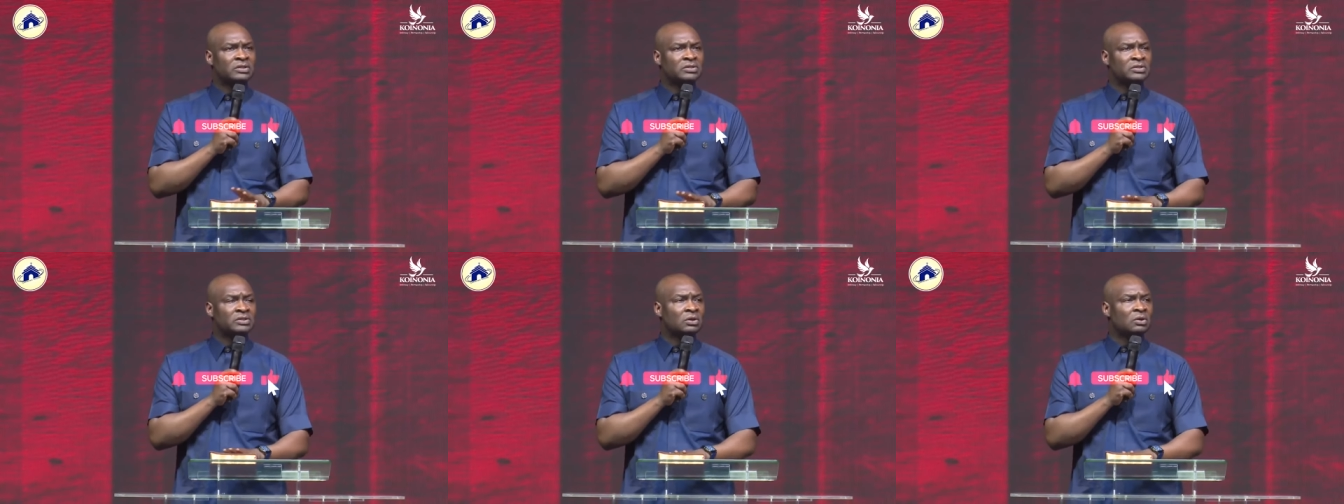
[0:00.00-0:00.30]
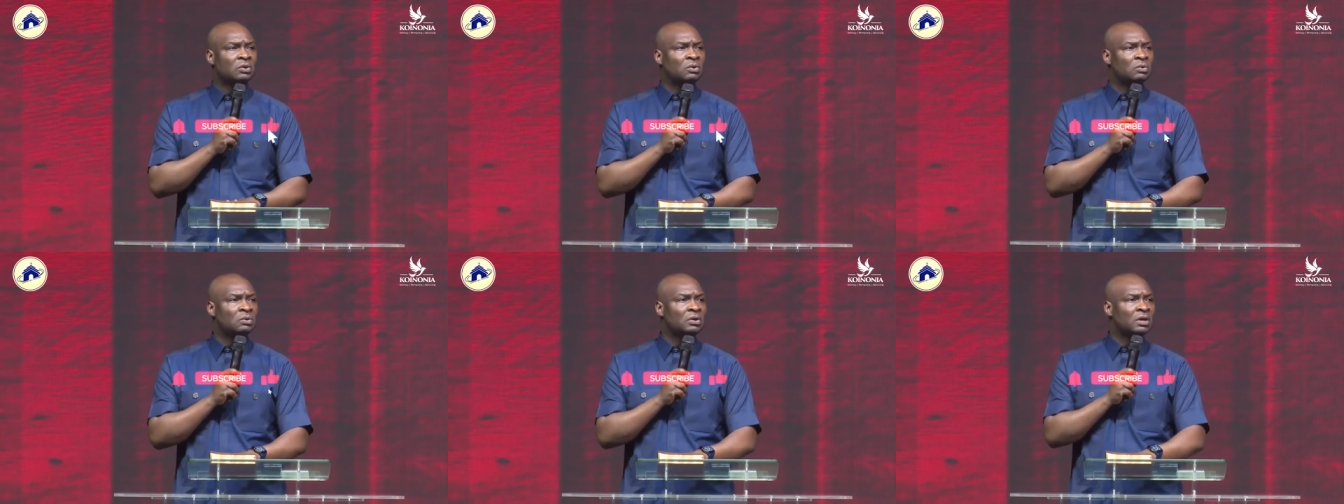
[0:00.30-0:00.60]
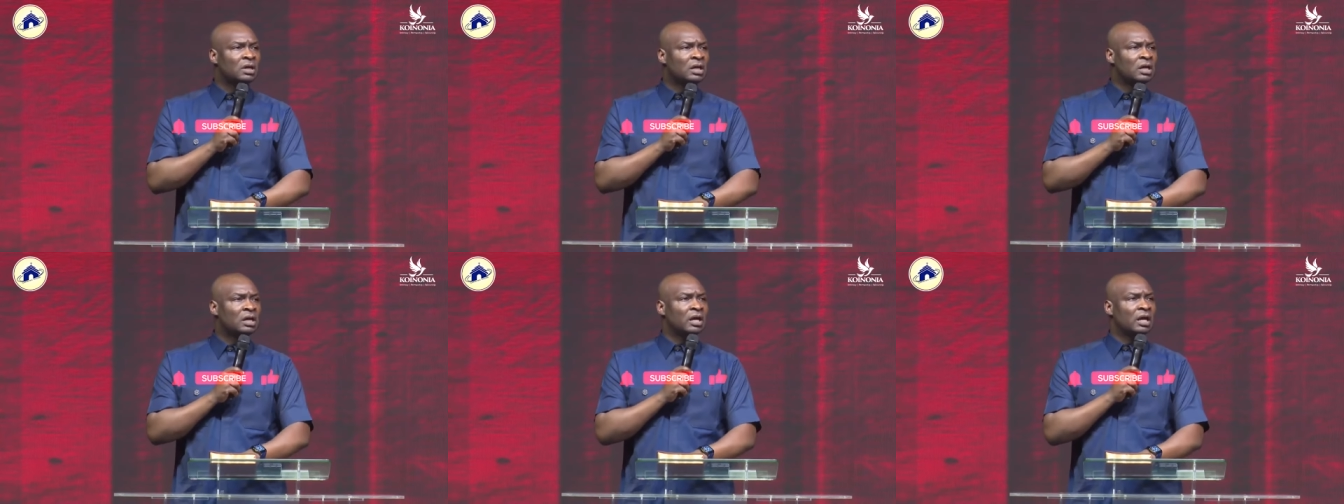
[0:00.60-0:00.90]
So
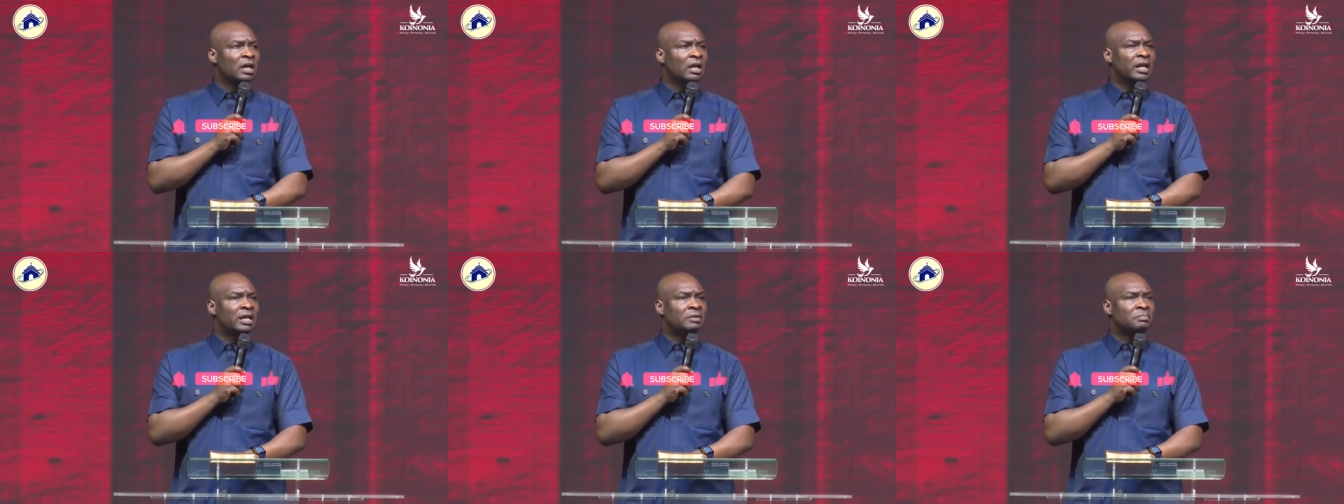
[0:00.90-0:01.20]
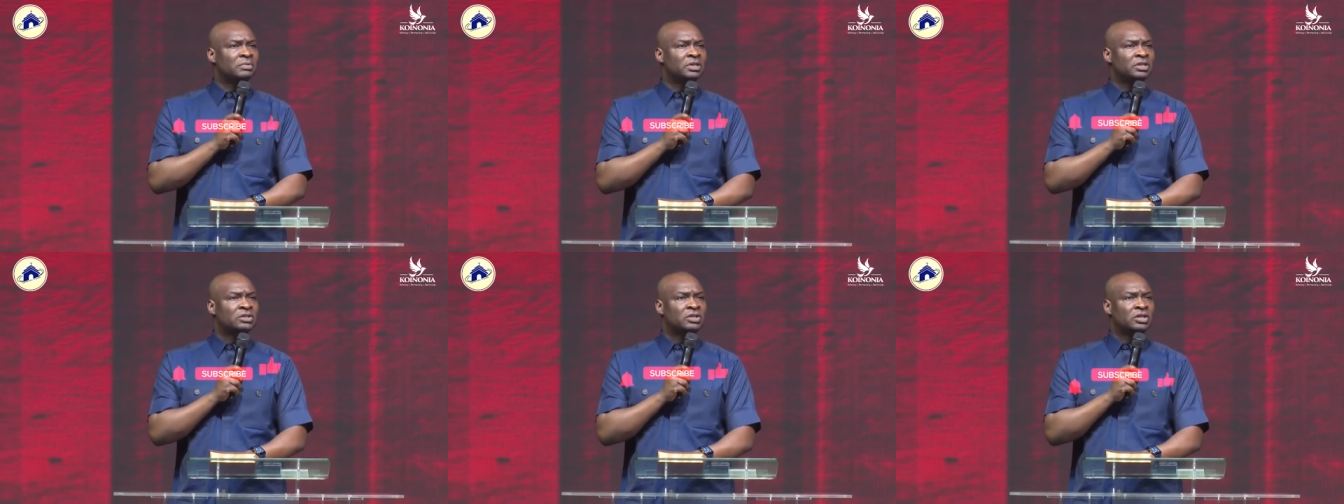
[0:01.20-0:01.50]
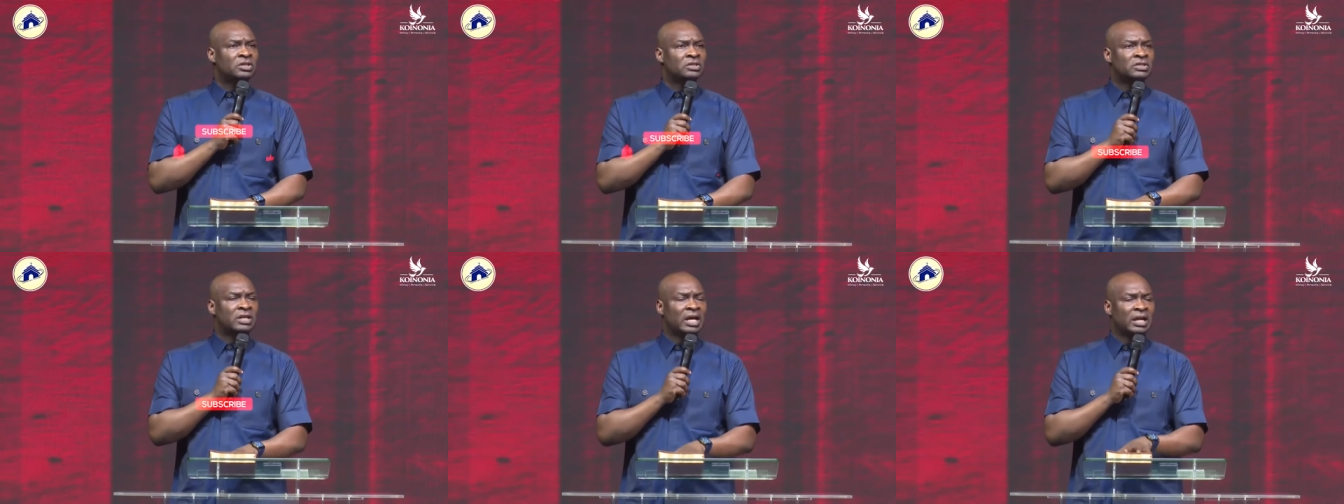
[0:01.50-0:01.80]
let me
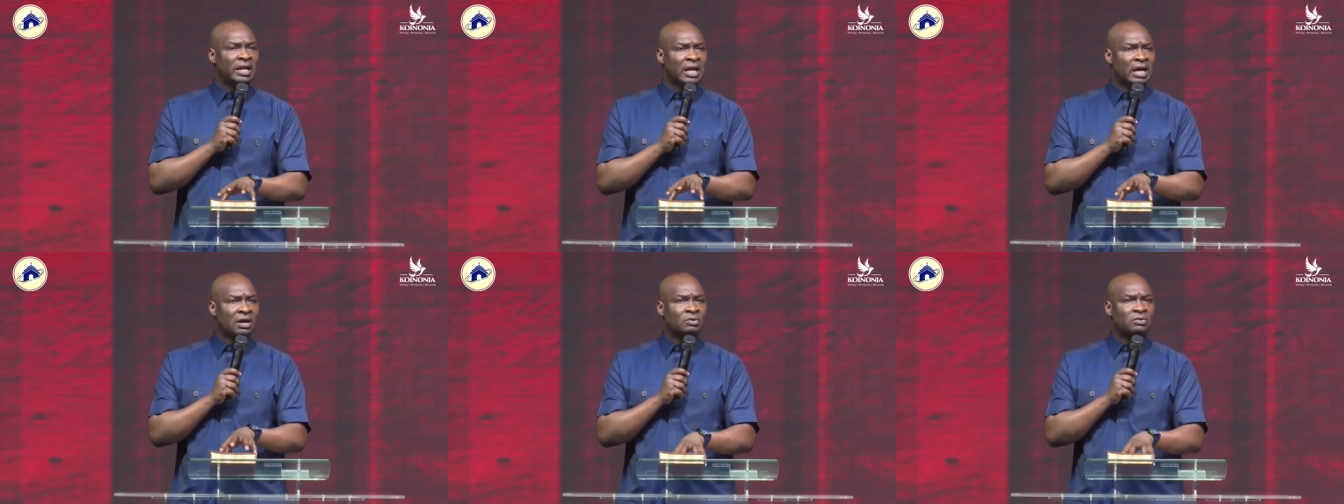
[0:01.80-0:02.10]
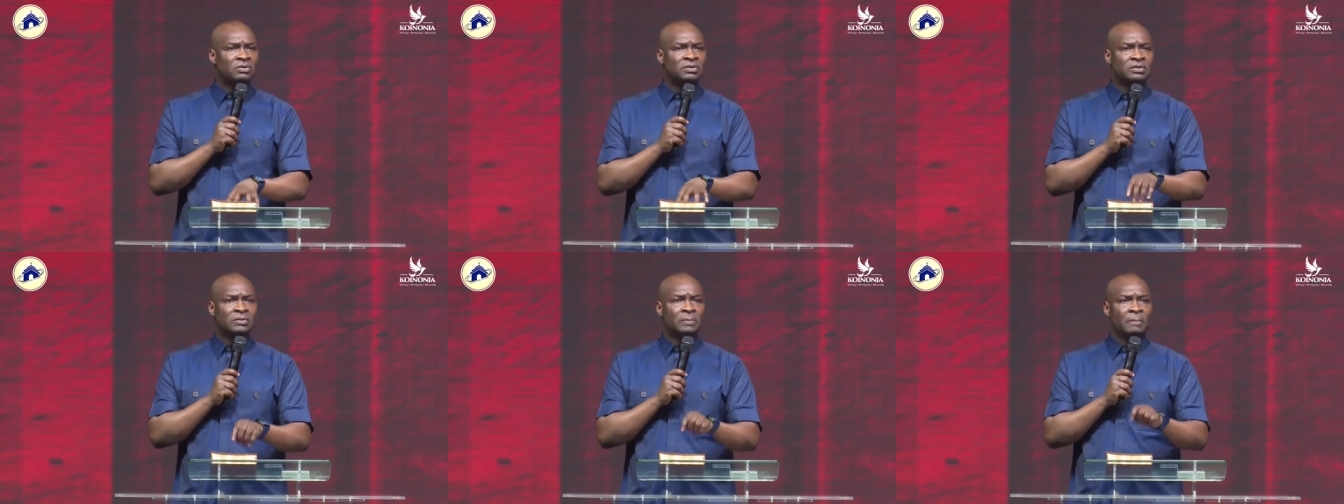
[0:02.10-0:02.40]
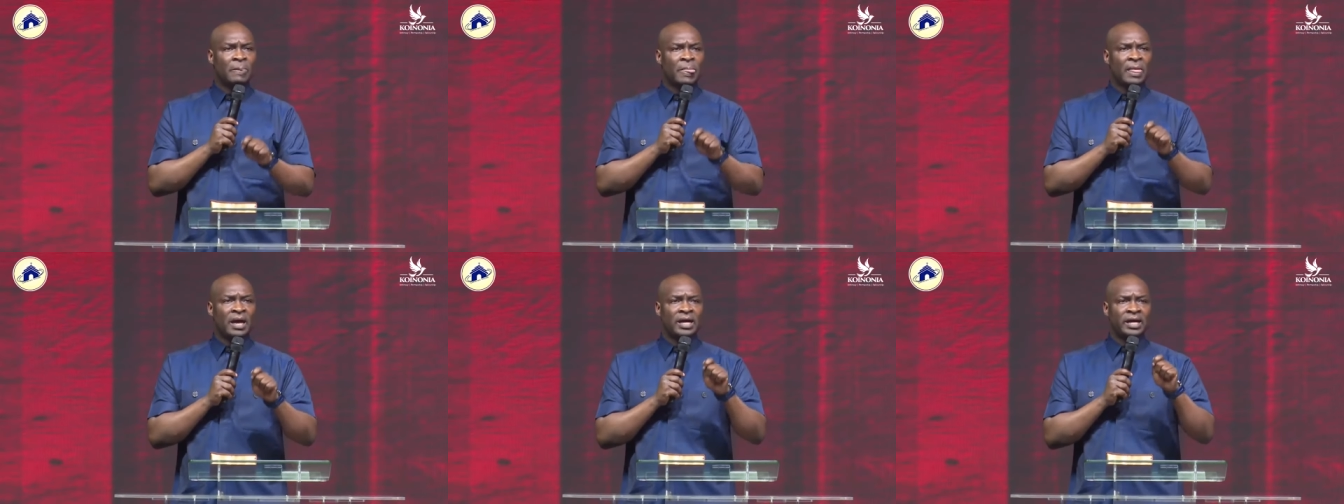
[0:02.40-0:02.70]
just announce
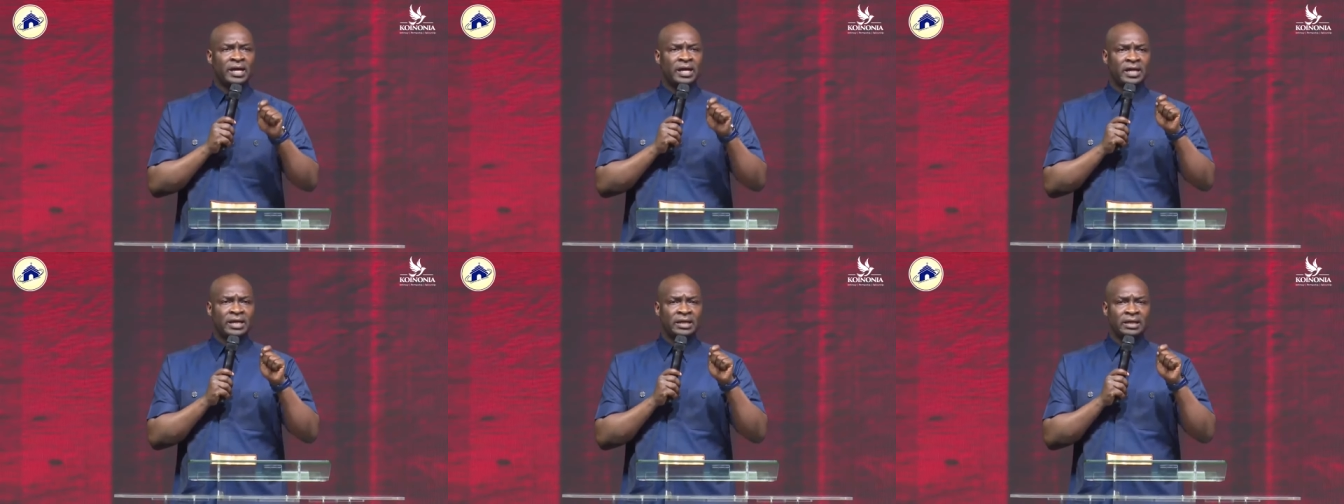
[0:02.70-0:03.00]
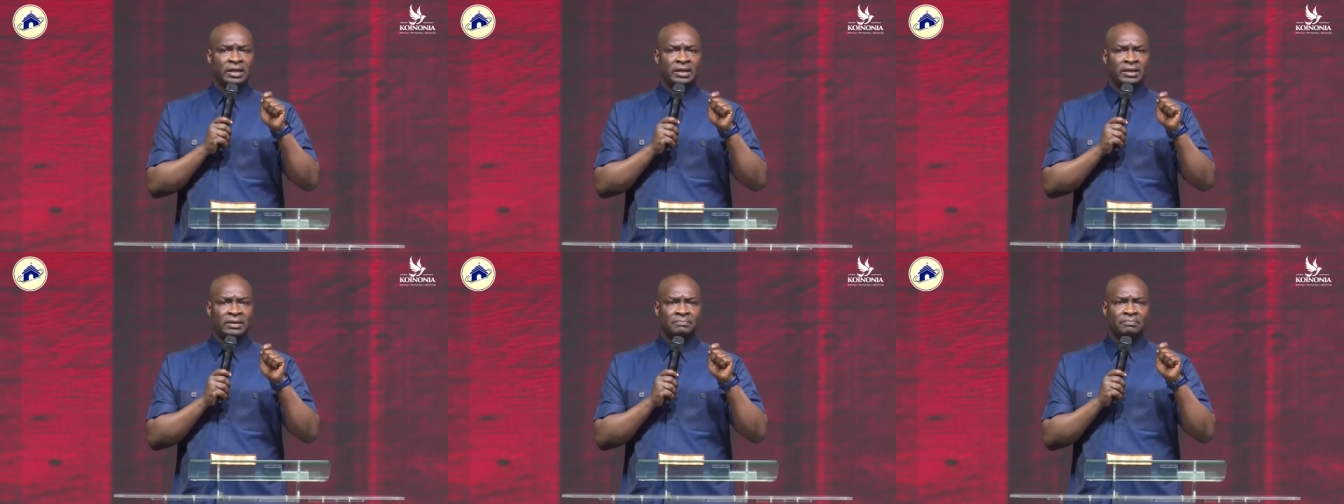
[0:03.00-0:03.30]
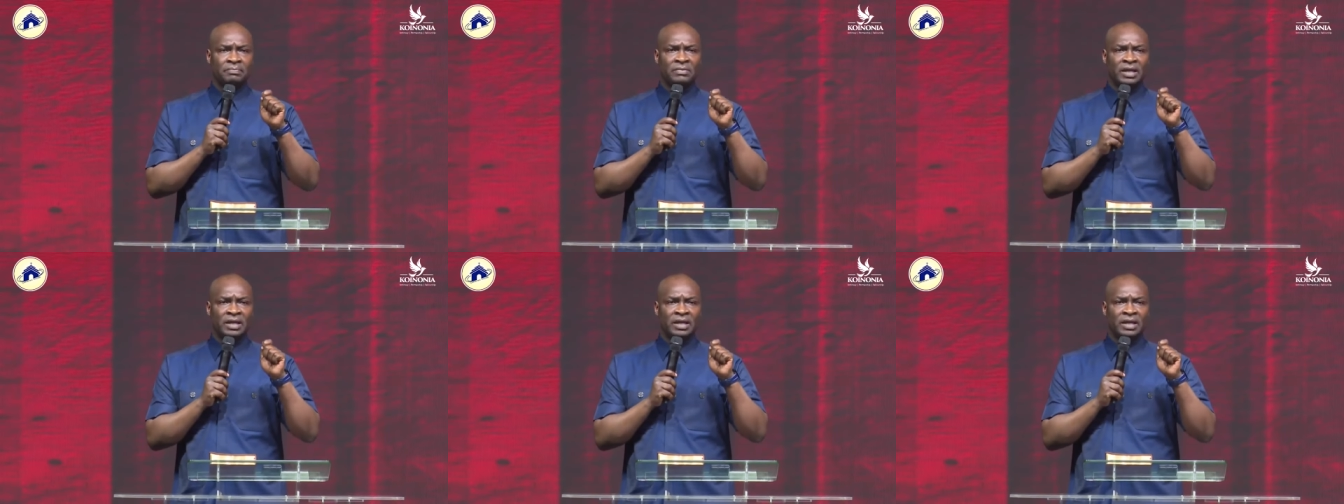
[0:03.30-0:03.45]
a,